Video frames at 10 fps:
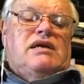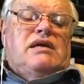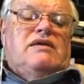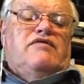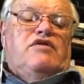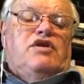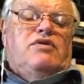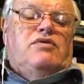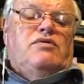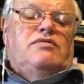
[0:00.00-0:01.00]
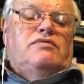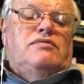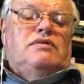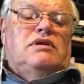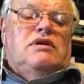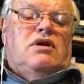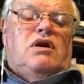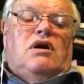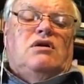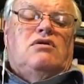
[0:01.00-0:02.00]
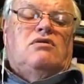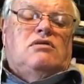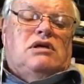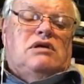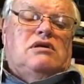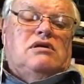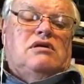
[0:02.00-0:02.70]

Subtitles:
If you are holy,